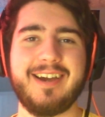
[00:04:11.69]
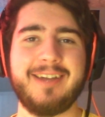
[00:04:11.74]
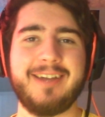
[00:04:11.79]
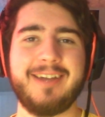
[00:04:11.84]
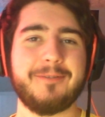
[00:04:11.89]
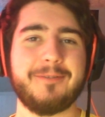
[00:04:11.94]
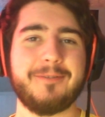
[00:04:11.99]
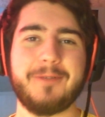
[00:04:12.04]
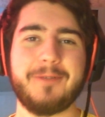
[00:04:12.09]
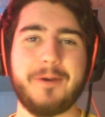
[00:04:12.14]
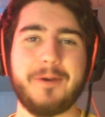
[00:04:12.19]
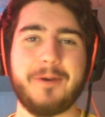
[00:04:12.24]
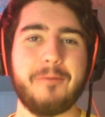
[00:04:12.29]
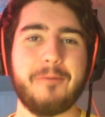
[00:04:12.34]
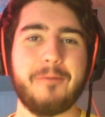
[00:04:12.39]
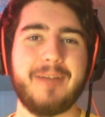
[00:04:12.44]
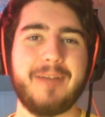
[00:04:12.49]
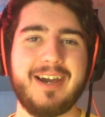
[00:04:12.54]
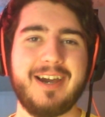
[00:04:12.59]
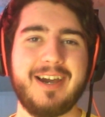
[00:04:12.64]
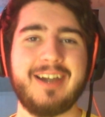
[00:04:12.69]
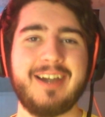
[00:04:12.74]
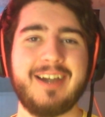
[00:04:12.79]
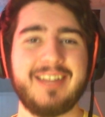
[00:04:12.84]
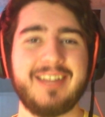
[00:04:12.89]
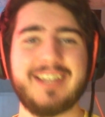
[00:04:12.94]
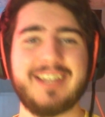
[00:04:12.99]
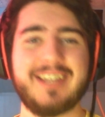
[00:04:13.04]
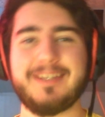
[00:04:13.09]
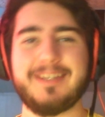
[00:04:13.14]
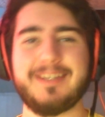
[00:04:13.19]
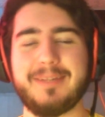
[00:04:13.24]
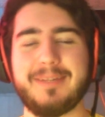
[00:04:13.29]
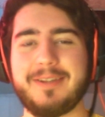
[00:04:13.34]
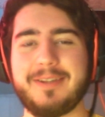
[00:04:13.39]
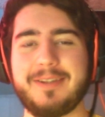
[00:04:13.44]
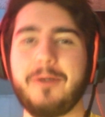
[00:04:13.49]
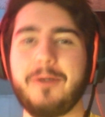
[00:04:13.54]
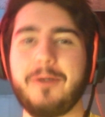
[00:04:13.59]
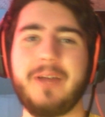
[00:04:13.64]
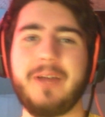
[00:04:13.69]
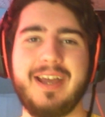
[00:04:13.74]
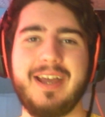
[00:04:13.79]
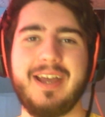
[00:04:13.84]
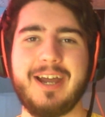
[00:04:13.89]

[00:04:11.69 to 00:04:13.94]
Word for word: I don't know. I'd like it to be though.